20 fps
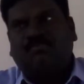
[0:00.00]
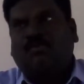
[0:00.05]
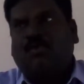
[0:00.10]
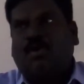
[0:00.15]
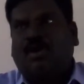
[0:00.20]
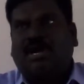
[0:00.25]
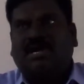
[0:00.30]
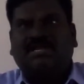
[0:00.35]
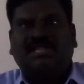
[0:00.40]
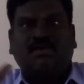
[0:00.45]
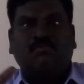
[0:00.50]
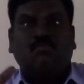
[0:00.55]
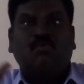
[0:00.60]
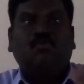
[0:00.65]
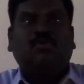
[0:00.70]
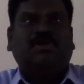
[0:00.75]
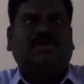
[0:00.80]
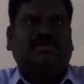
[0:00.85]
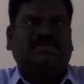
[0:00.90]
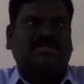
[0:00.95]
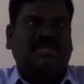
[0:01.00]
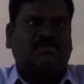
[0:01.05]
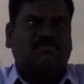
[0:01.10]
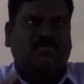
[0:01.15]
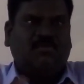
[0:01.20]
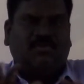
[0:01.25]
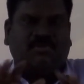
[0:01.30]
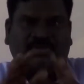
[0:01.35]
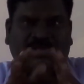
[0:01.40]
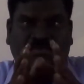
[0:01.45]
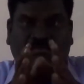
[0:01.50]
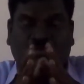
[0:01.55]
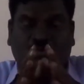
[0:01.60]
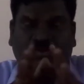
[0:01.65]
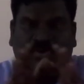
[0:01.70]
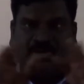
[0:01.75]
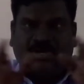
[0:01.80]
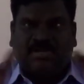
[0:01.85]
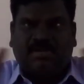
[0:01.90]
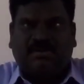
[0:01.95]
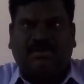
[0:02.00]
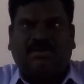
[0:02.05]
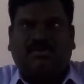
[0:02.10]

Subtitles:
broken. They moved to